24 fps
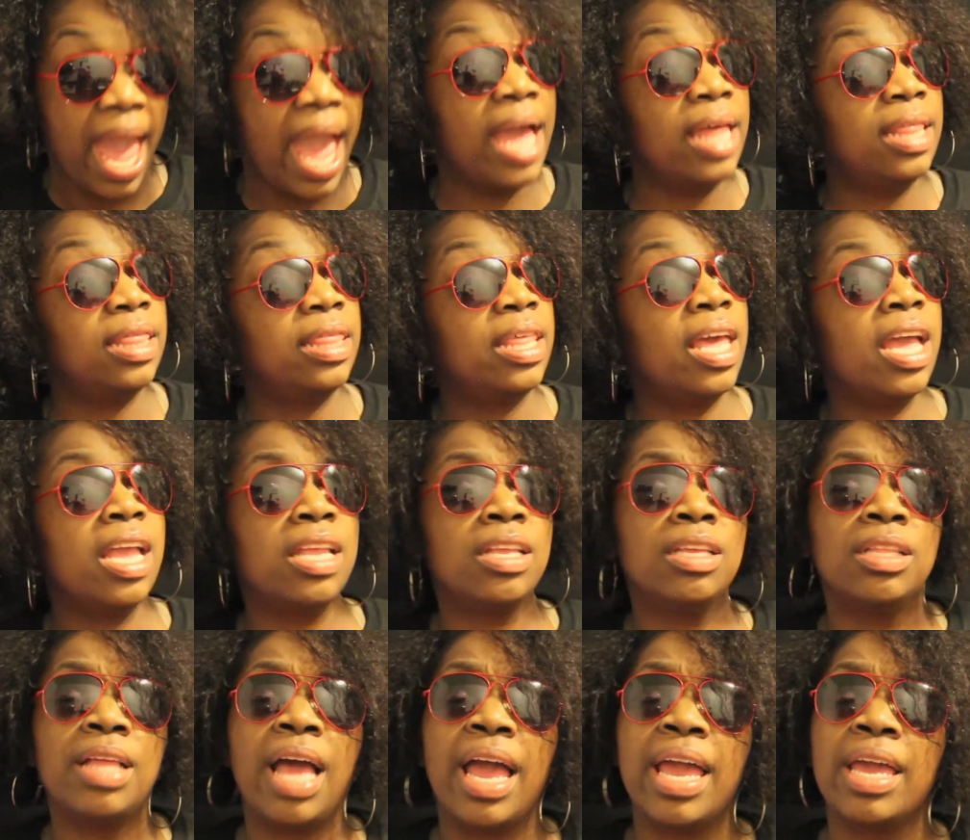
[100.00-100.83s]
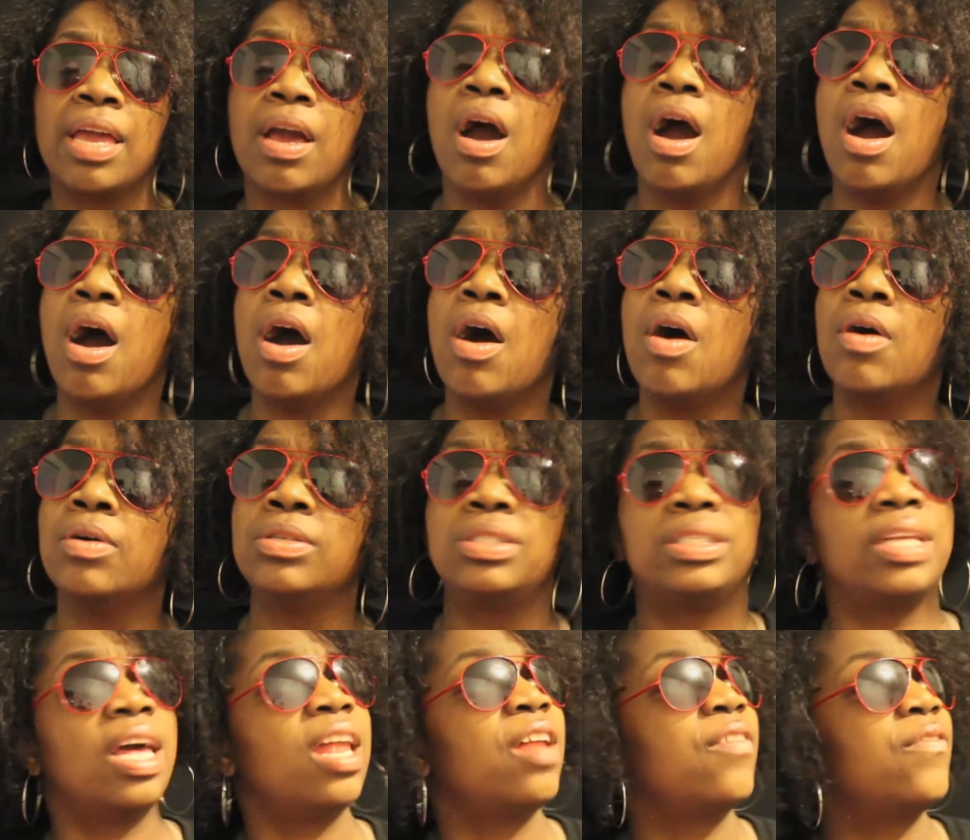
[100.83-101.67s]
And then like, oh,
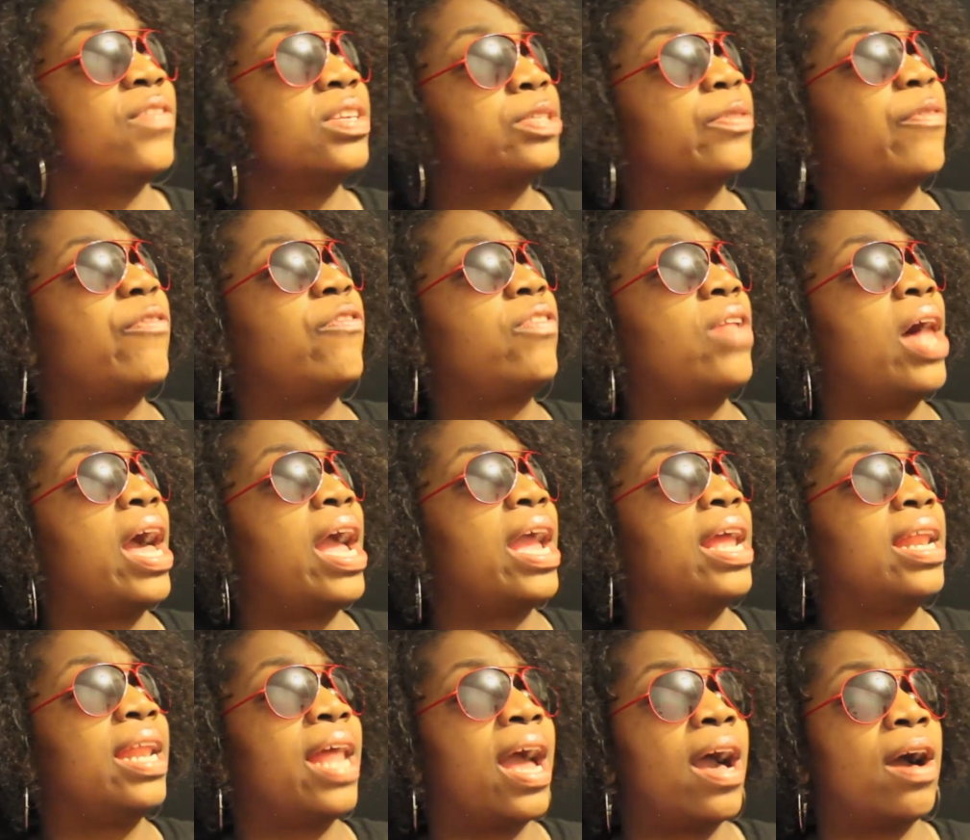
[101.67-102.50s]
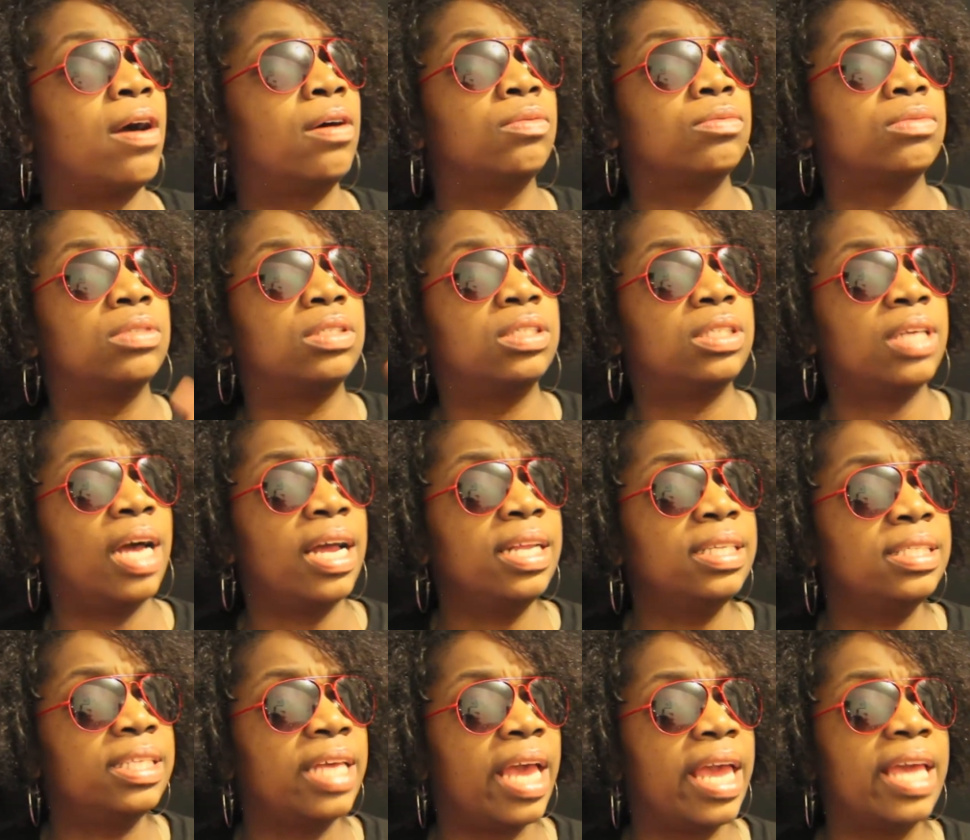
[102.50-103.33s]
instead of us flying out
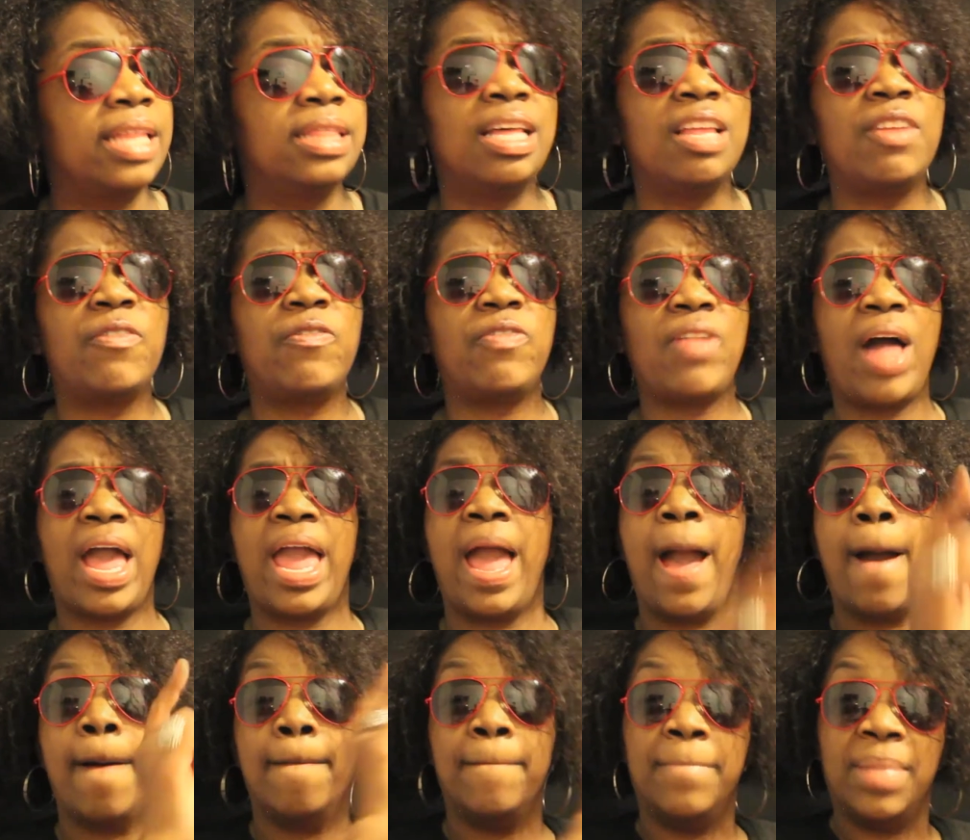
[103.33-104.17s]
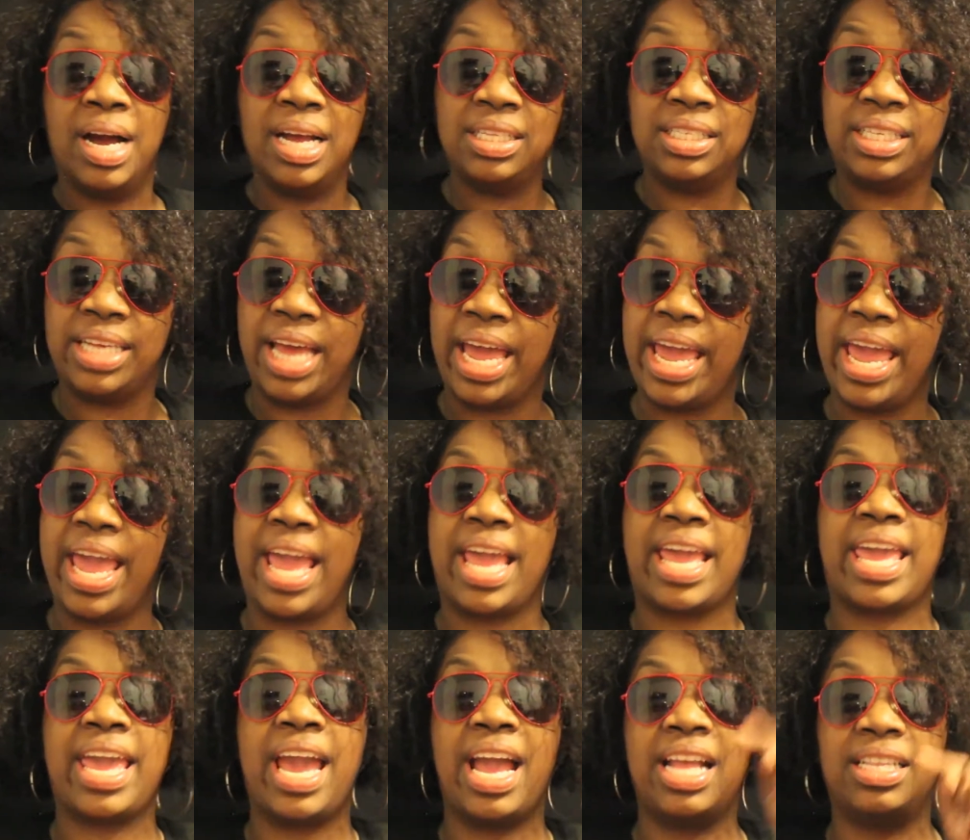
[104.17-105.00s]
Sunday, let's fly out Monday
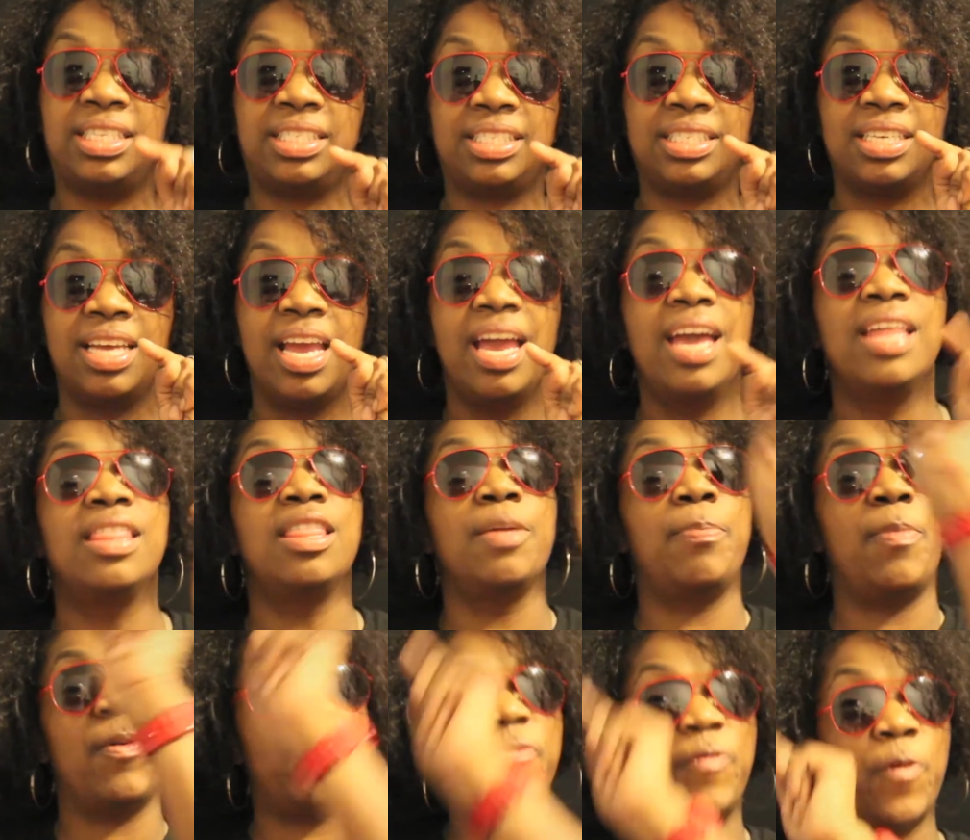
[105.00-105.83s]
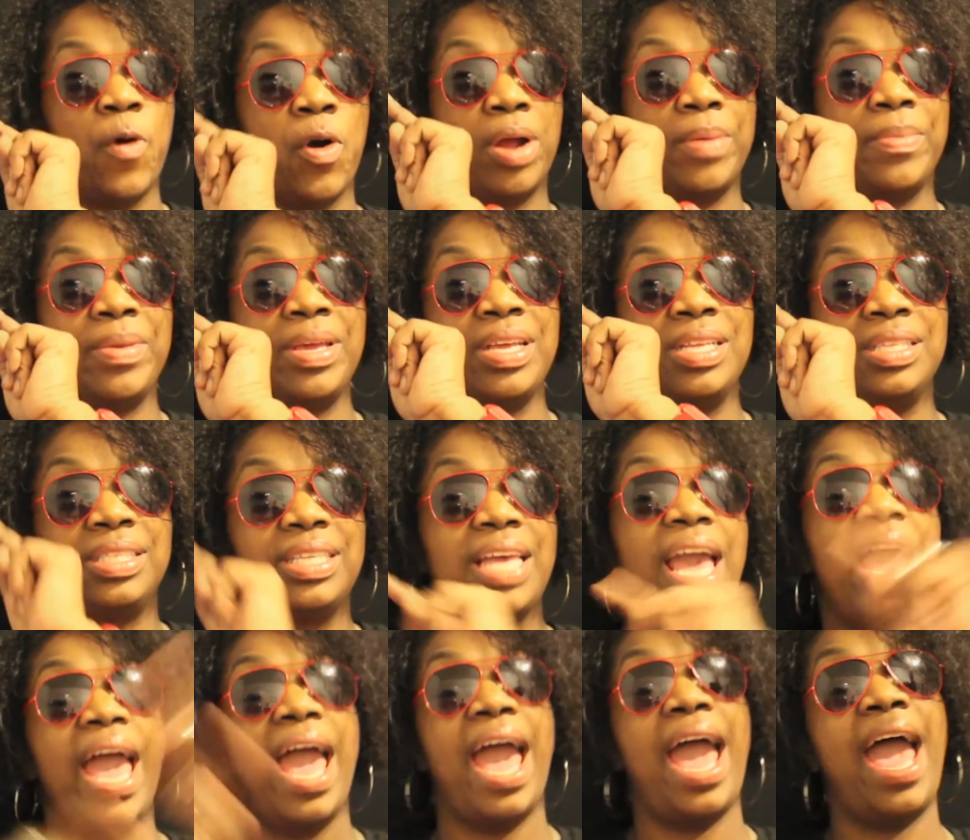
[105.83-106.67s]
and catch the
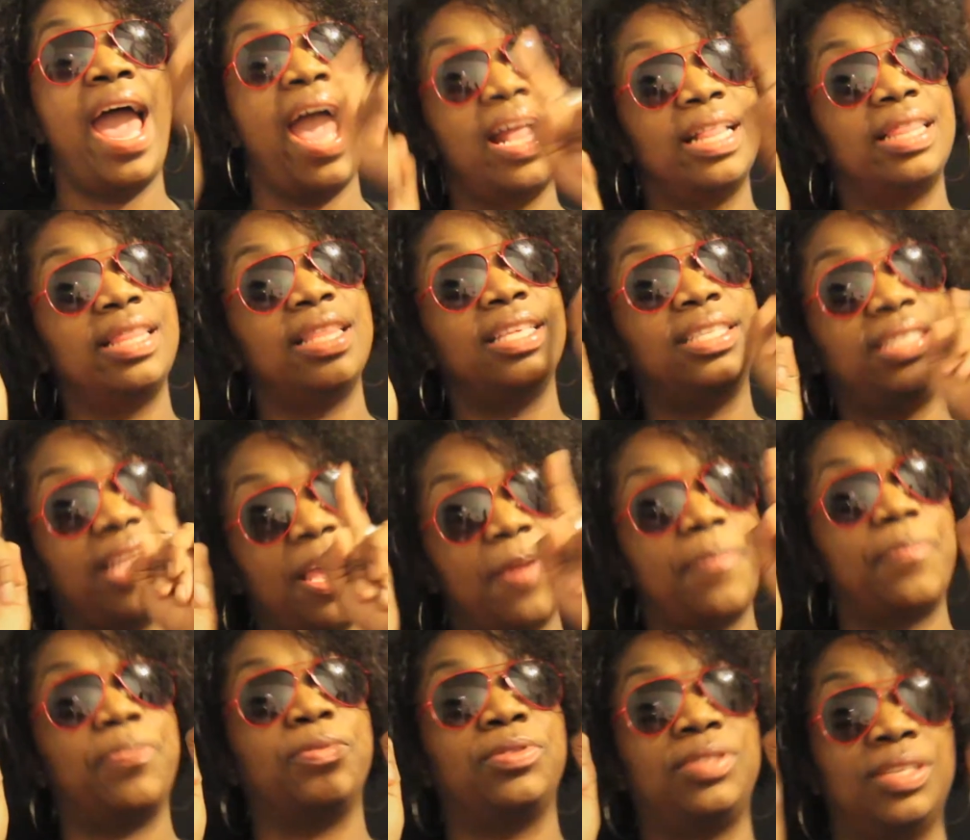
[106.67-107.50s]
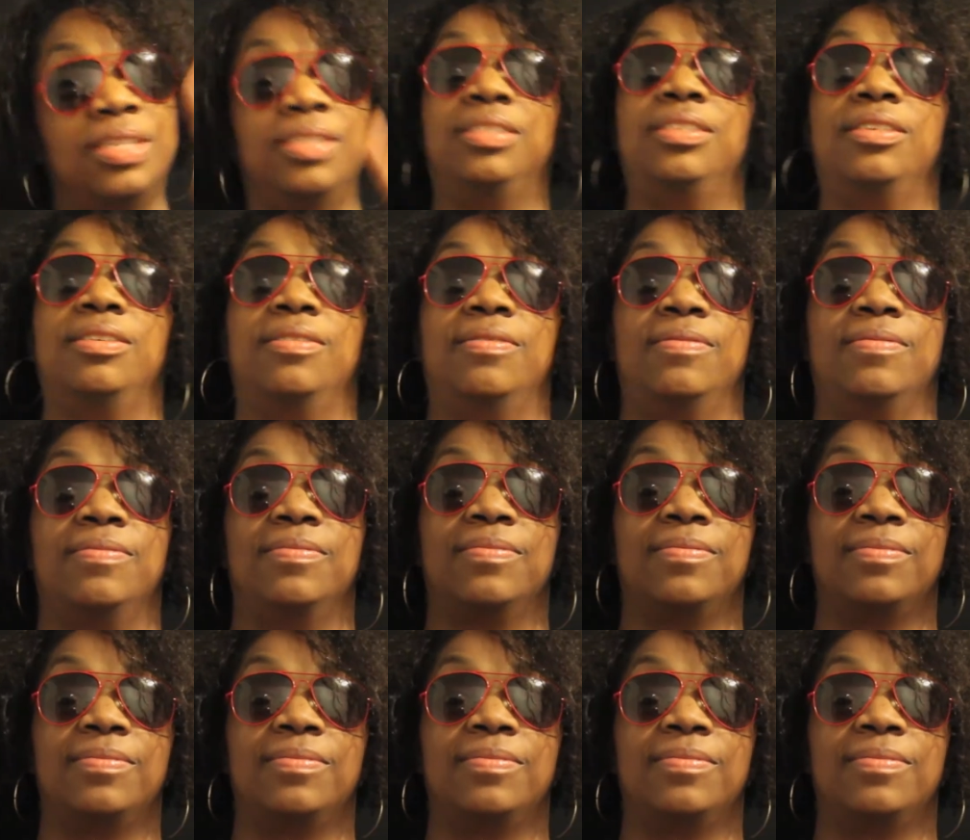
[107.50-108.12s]
performance at the Staples Center.